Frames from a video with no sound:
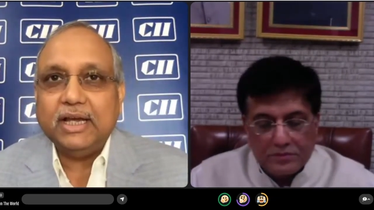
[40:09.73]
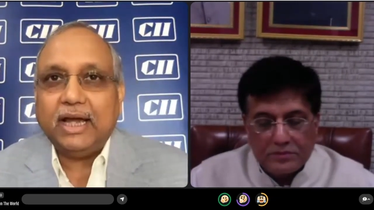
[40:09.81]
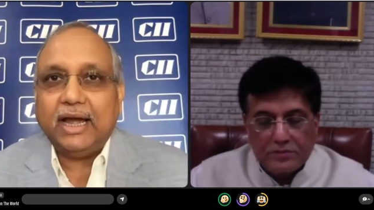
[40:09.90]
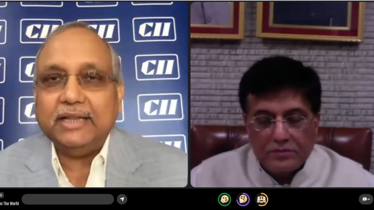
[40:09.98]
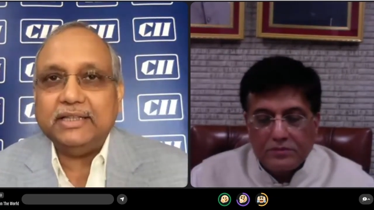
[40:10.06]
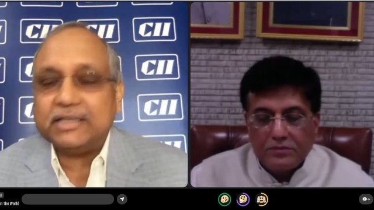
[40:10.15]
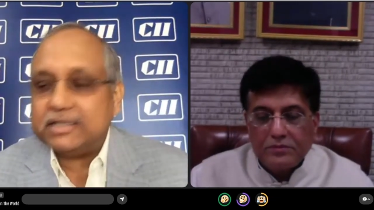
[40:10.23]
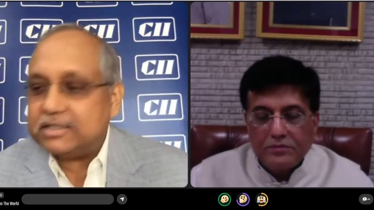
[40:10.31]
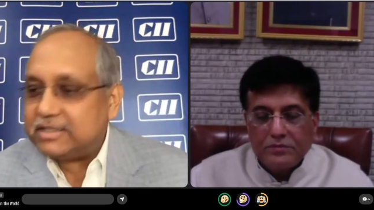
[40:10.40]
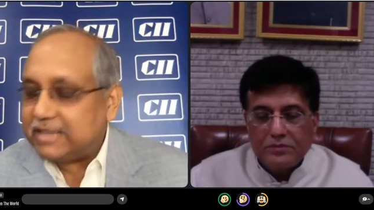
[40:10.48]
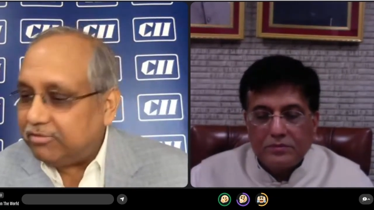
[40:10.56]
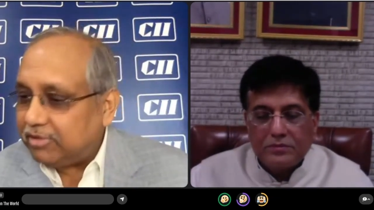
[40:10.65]
Speaker 1: And the
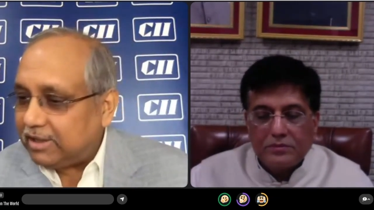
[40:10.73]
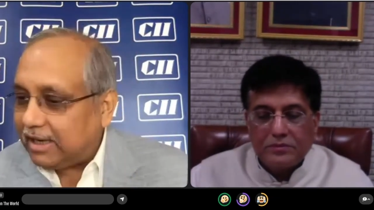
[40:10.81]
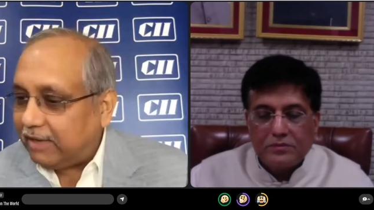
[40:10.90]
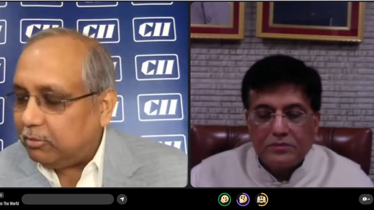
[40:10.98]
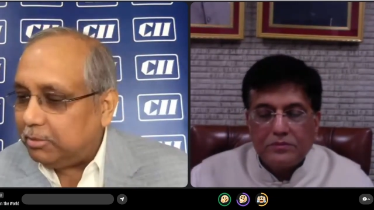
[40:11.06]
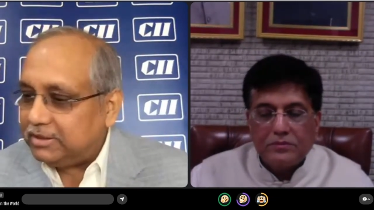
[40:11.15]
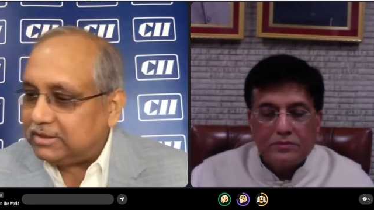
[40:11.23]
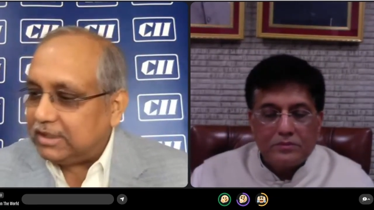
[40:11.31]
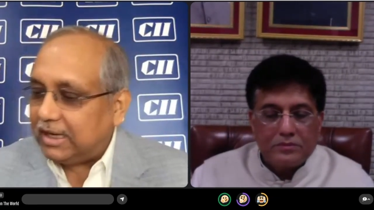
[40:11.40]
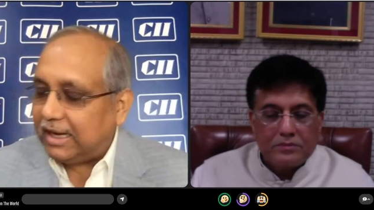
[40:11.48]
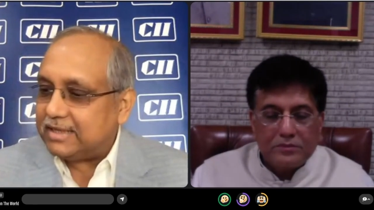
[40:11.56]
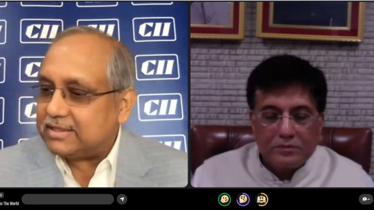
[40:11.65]
central government
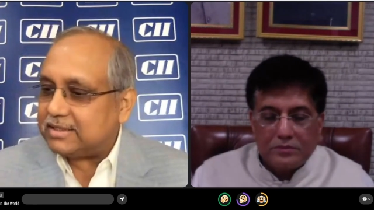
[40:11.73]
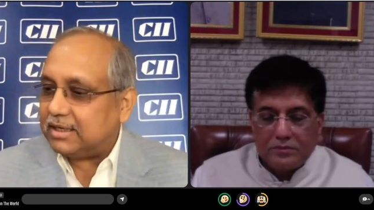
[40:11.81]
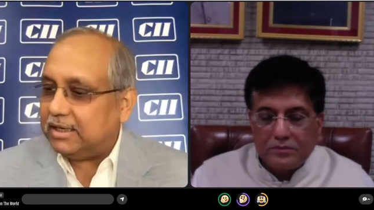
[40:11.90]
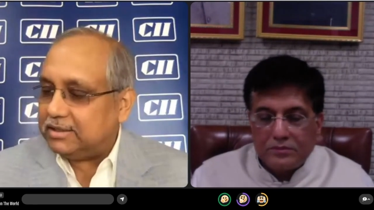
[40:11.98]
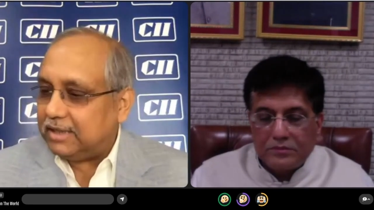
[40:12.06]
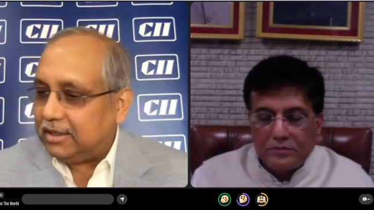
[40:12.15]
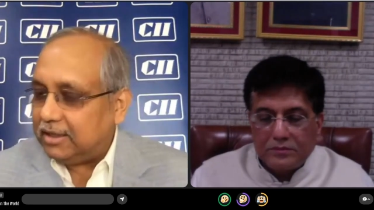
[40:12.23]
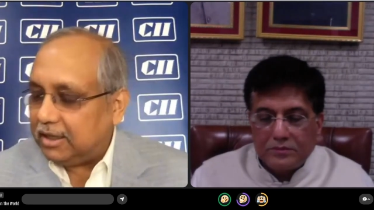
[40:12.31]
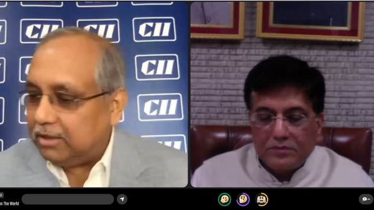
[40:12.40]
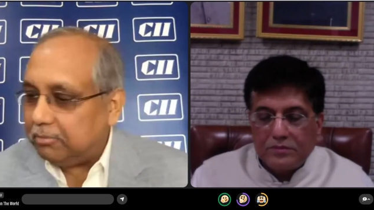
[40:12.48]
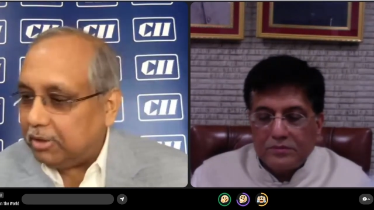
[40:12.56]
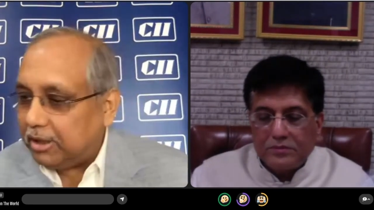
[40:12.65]
has uh, done
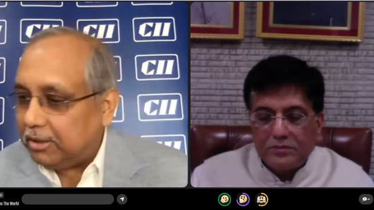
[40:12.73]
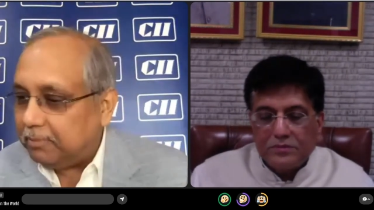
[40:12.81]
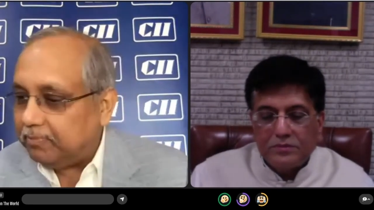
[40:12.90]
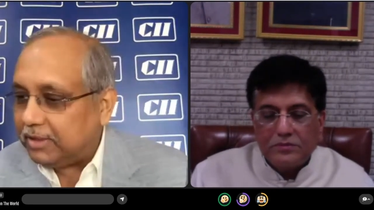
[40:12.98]
a, a,